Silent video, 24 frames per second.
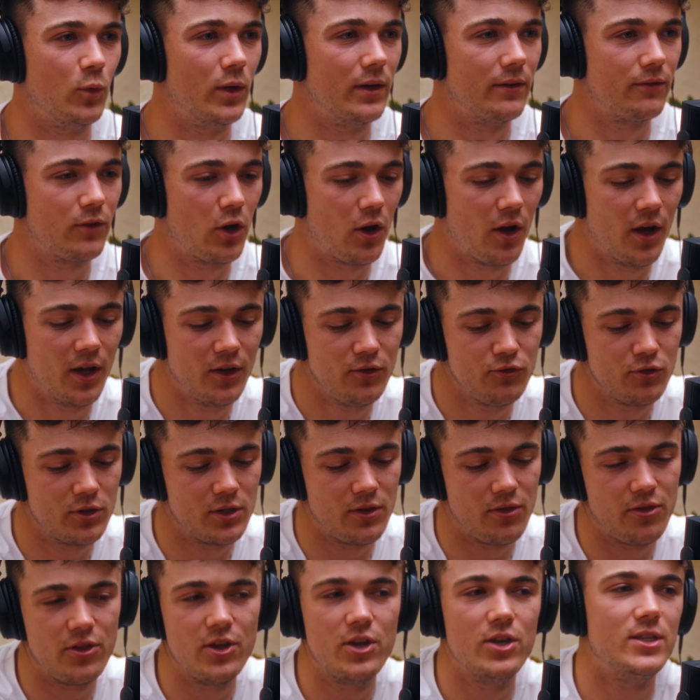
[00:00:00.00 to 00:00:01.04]
when I've got
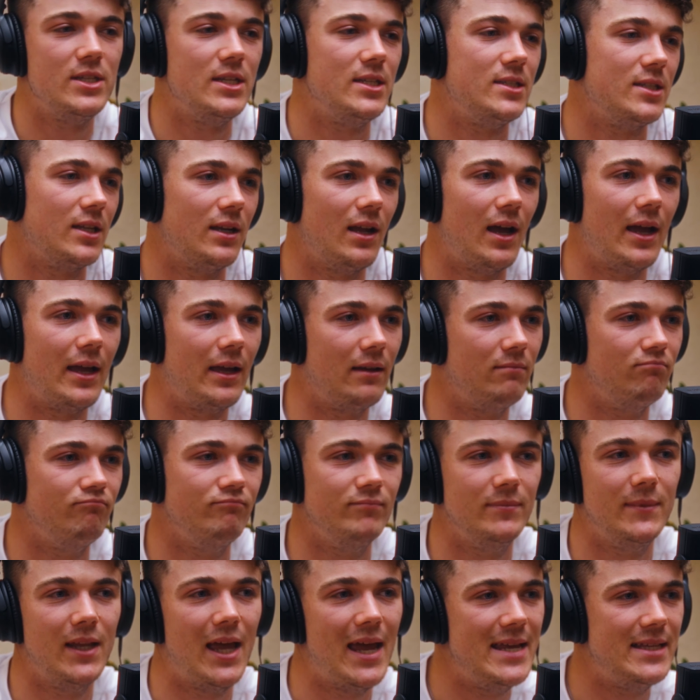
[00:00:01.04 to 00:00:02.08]
130 to like
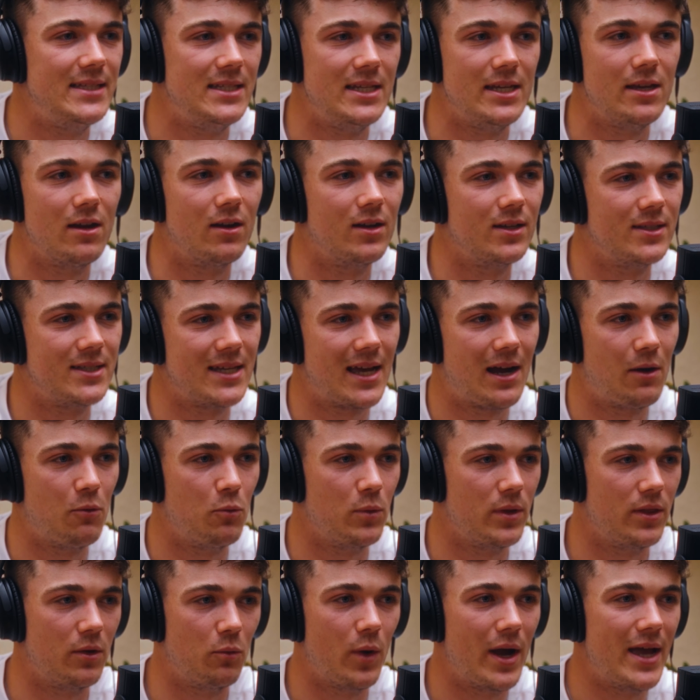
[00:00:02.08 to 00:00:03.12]
80 yards out
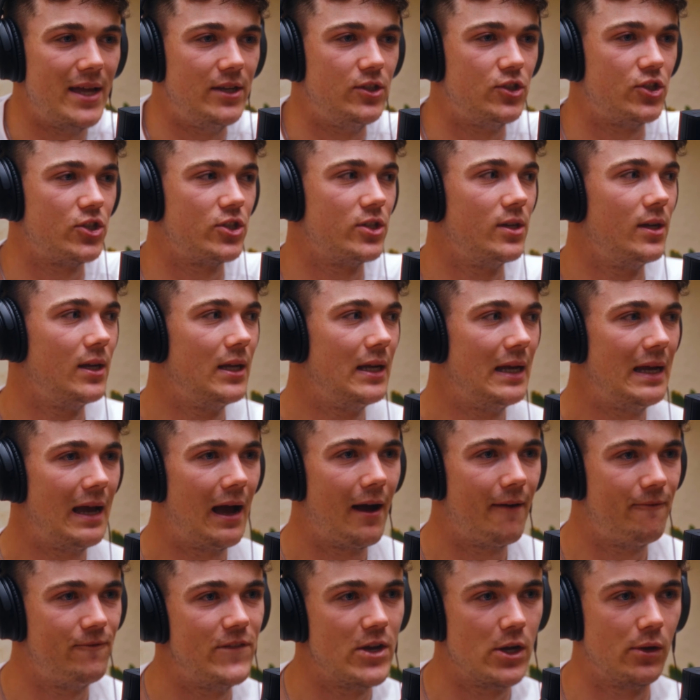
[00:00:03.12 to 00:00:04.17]
with a wedge,
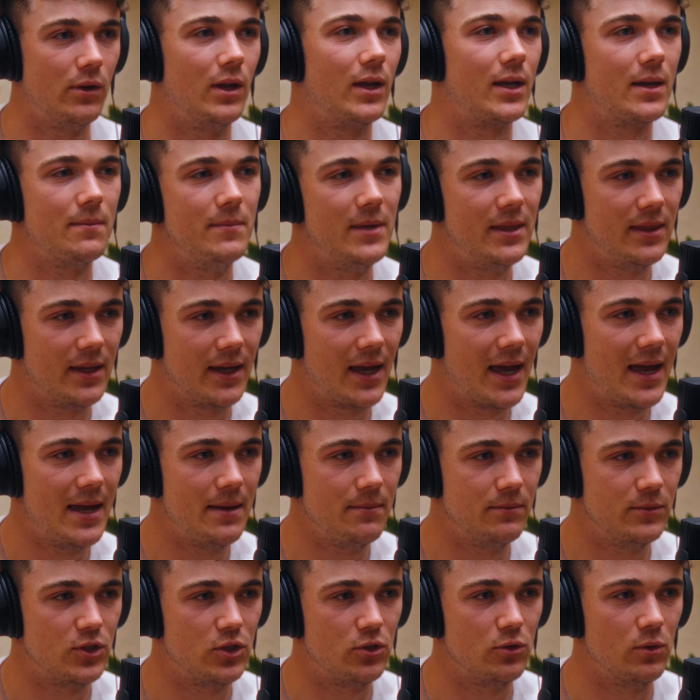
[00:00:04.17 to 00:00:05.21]
I feel like I'm in the
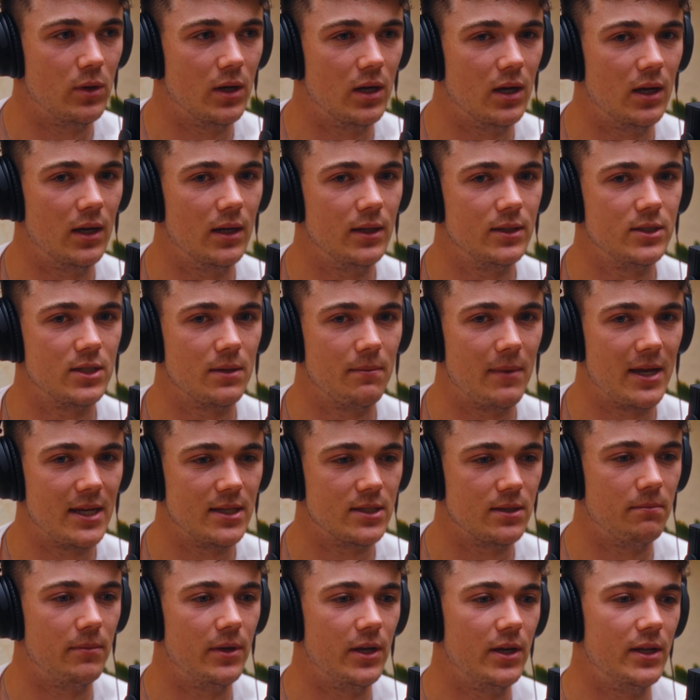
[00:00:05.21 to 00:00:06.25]
game to uh, to make
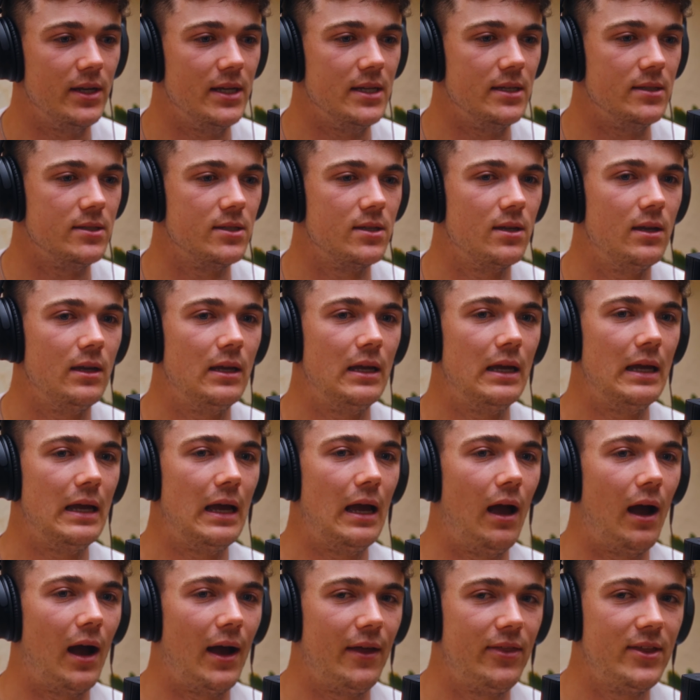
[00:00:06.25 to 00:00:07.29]
some birdies.
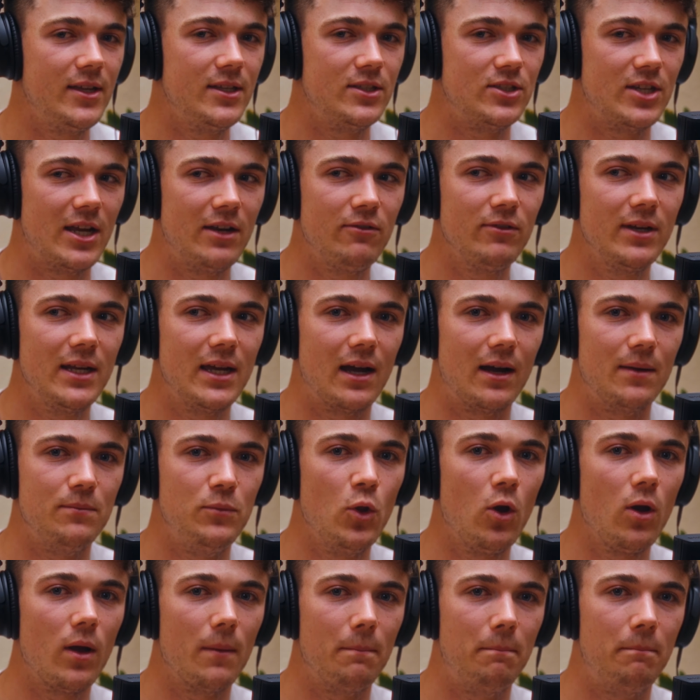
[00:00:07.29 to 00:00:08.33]
I think generally I'm
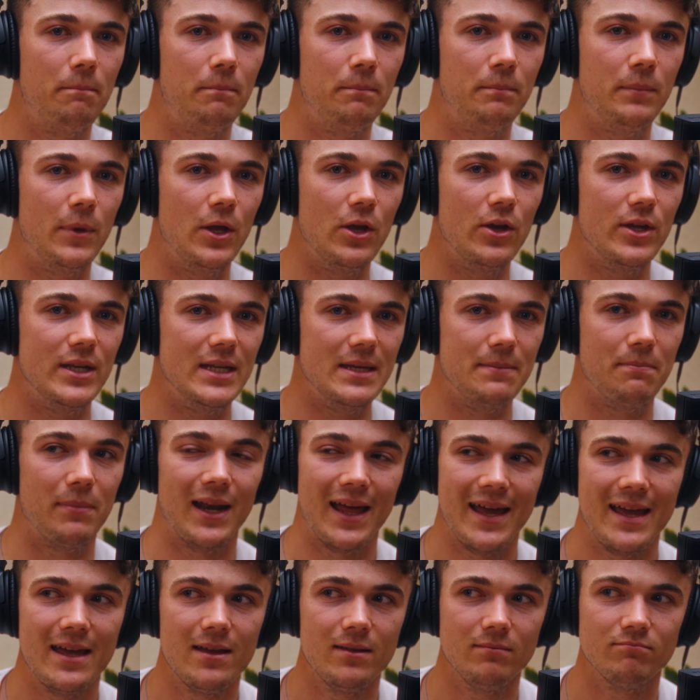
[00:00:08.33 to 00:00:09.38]
not a birdie
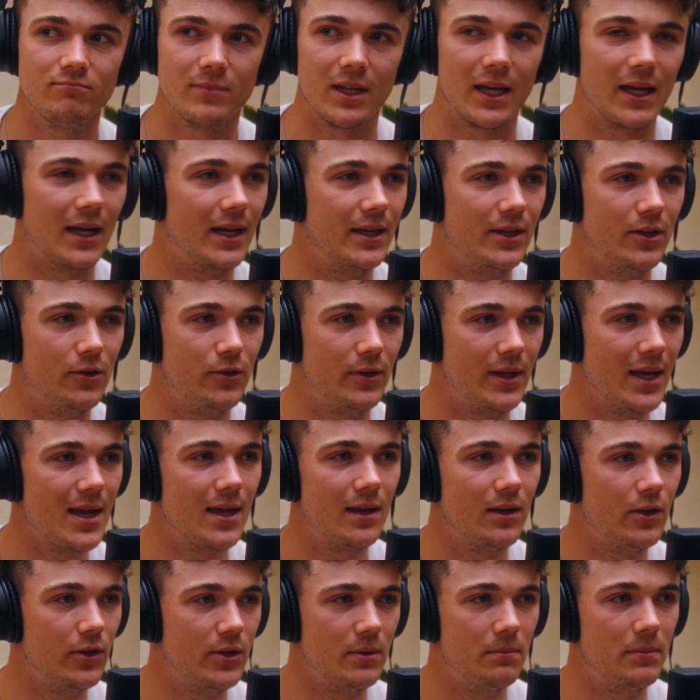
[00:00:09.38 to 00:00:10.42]
player. Like I don't get
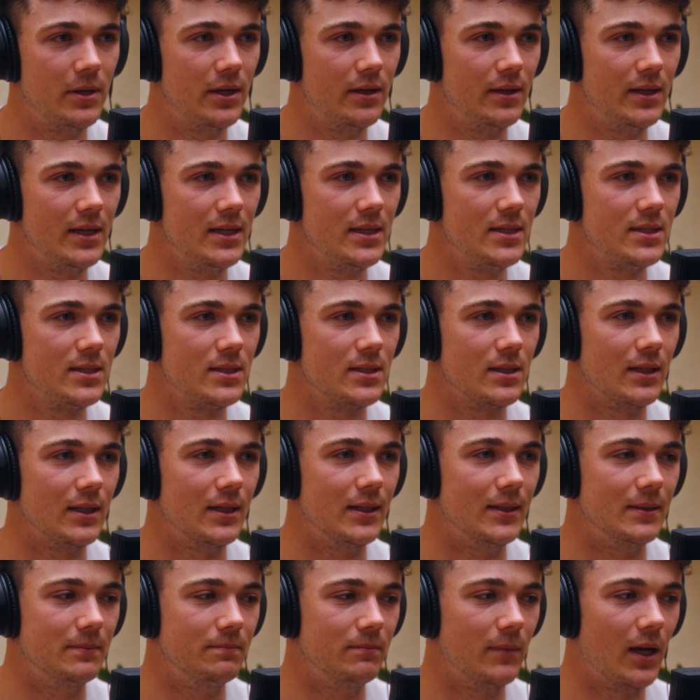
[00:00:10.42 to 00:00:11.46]
a load of birdies.
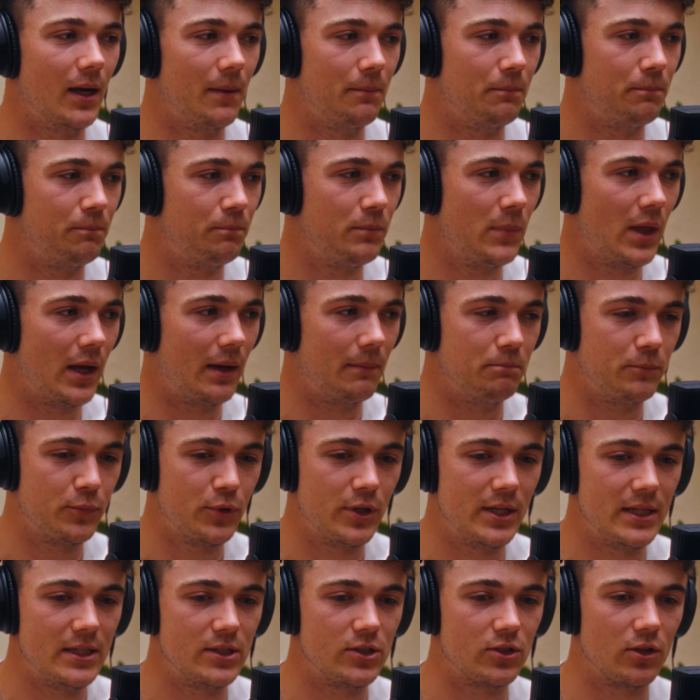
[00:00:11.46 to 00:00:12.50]
Um, I'm I'm
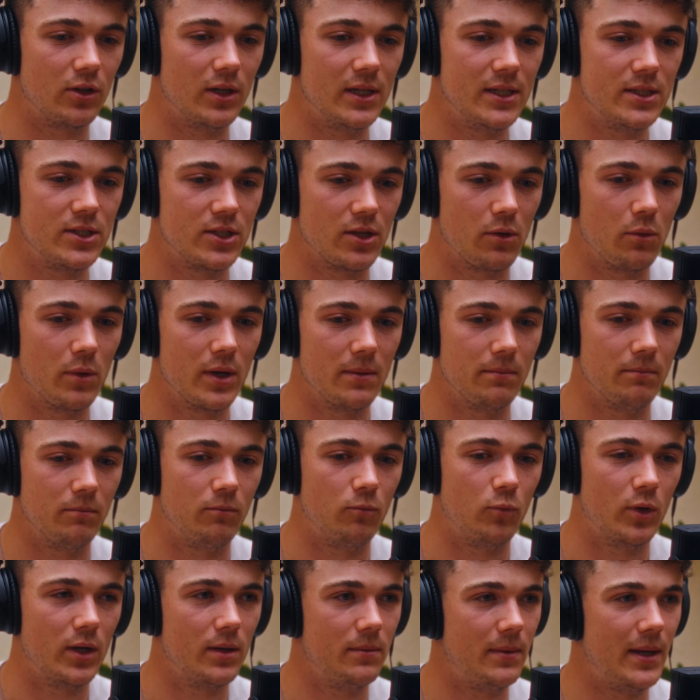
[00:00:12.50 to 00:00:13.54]
pretty solid. So when
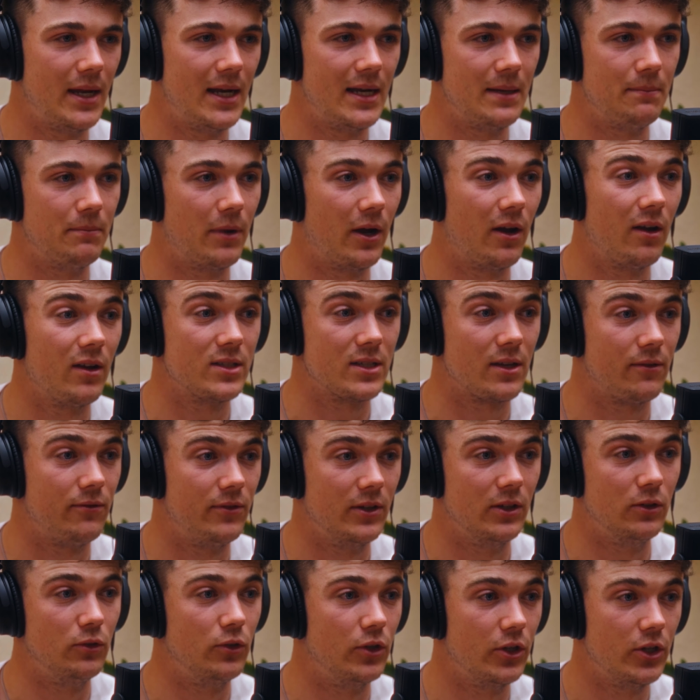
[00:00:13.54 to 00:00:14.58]
I'm when I'm hitting pars, I
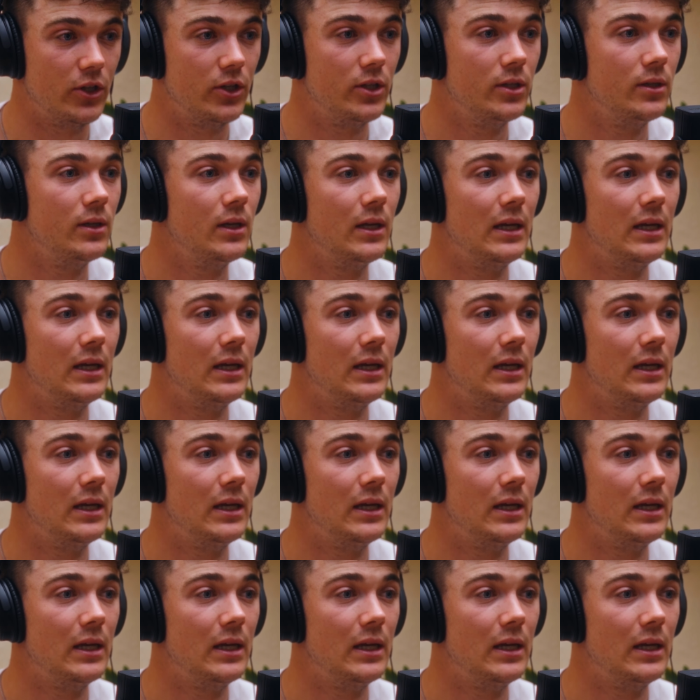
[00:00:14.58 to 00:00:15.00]
feel good.